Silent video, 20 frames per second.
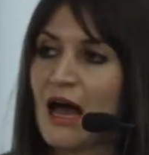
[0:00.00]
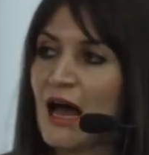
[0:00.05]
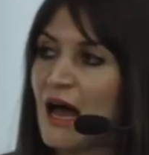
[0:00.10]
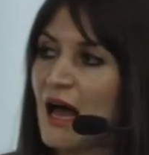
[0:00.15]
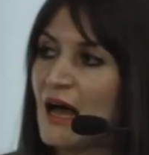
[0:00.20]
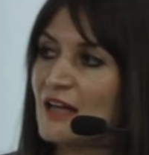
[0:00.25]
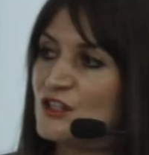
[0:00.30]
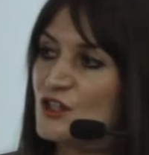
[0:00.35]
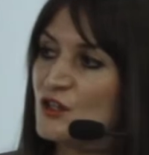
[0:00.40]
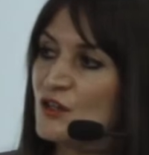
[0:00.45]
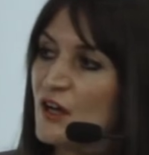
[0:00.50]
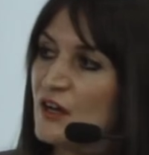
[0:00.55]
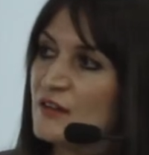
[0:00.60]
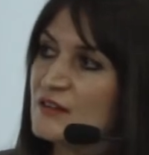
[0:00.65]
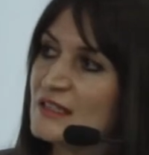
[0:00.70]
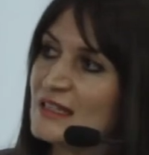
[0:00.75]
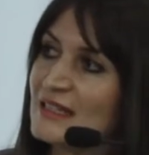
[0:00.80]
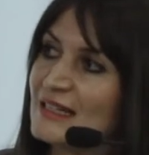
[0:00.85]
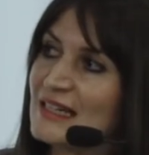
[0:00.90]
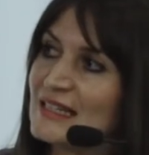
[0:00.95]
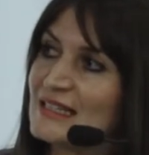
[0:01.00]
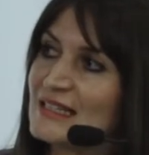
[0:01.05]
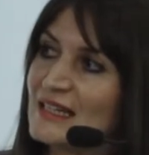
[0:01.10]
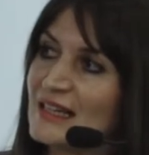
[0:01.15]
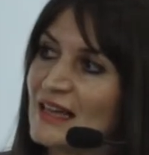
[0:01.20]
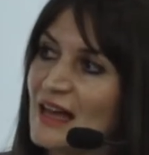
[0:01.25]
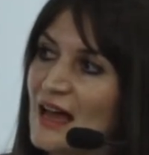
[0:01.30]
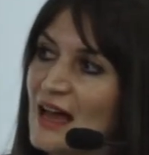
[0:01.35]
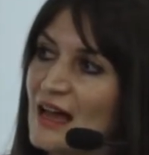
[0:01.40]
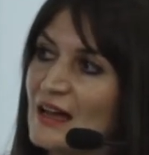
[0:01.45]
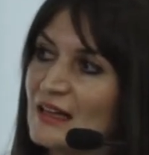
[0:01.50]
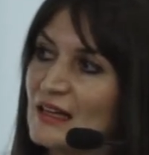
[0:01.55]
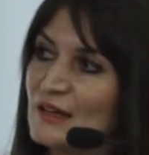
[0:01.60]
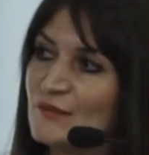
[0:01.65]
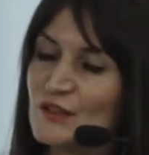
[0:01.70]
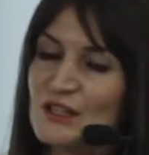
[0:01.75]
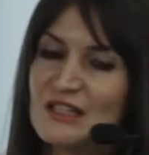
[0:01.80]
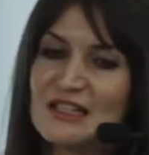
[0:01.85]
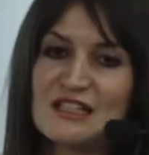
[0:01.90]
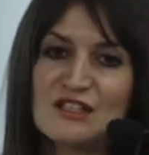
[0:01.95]
And you're going to need to get,
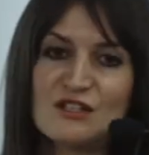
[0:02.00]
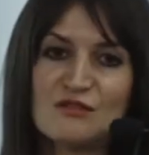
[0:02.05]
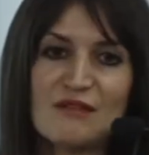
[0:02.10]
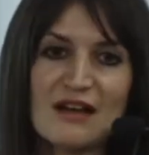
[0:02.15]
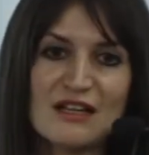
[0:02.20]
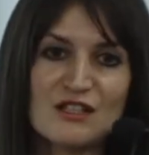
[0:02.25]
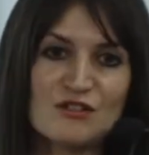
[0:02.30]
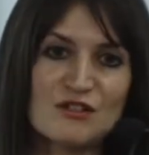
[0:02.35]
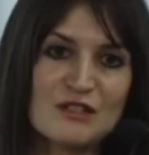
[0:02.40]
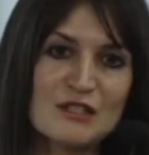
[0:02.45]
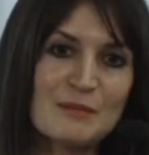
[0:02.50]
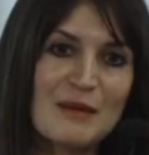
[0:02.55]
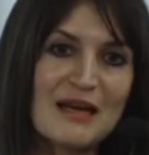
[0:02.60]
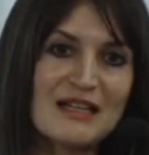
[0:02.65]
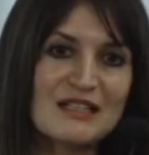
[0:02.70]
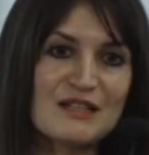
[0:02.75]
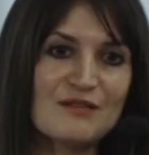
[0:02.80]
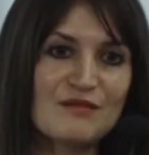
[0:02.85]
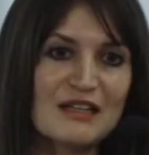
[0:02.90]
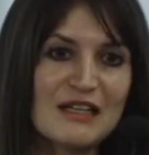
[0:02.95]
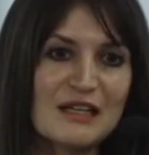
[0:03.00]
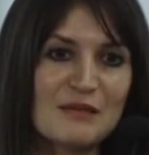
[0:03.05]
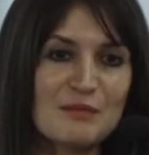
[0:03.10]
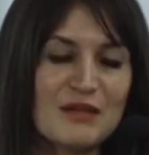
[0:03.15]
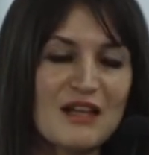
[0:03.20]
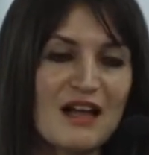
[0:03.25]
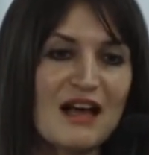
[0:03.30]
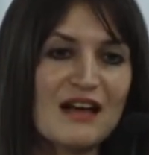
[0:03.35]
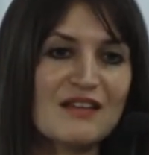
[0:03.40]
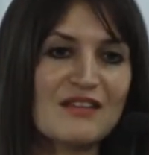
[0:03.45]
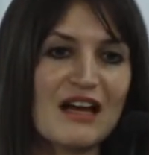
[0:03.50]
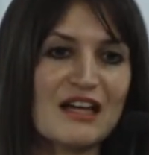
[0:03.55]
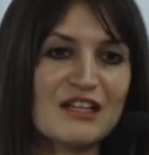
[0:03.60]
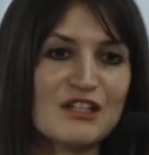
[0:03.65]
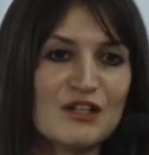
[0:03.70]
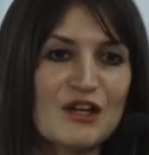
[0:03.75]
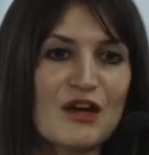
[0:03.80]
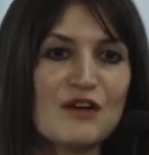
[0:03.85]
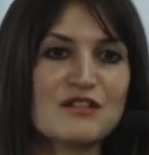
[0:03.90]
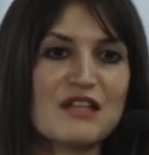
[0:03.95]
if you need to retrospectively apply that,
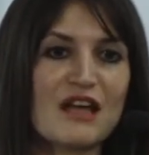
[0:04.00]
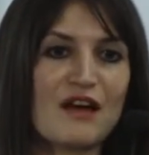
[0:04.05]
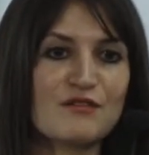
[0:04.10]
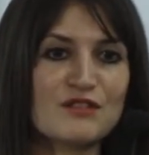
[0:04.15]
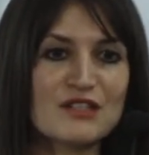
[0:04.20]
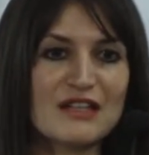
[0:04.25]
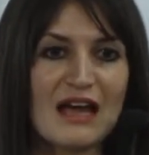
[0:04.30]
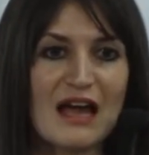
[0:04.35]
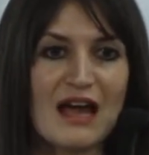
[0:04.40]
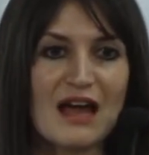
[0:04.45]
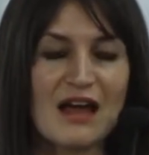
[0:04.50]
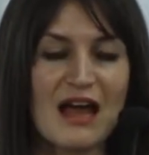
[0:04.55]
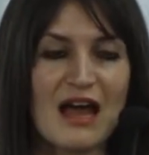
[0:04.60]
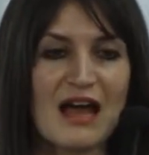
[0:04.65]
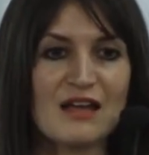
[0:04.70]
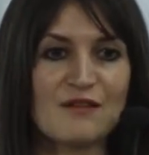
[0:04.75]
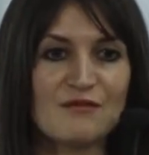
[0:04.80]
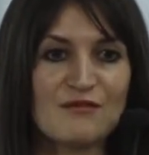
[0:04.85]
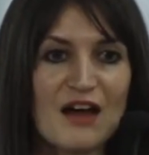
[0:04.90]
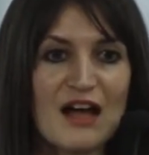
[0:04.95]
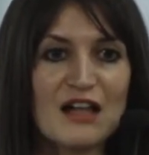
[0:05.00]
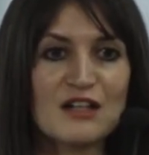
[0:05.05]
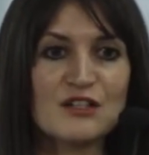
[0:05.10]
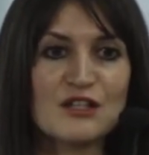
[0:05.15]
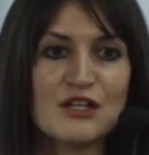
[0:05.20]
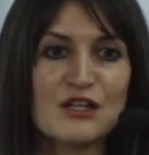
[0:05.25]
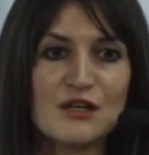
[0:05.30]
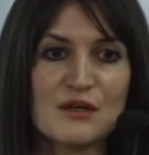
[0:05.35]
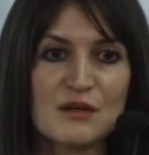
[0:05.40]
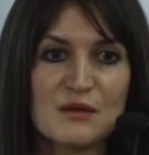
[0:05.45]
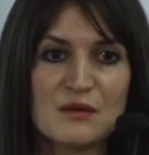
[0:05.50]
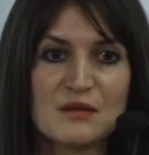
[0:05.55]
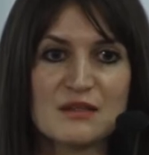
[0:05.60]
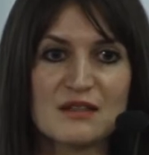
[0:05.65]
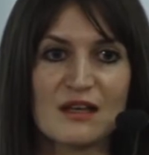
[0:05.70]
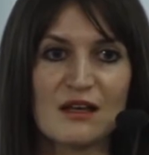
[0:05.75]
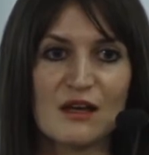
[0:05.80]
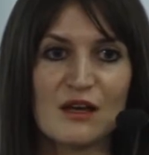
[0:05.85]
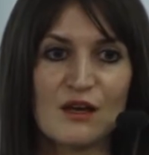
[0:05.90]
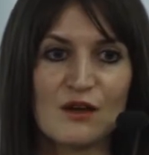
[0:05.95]
you're going to have to get values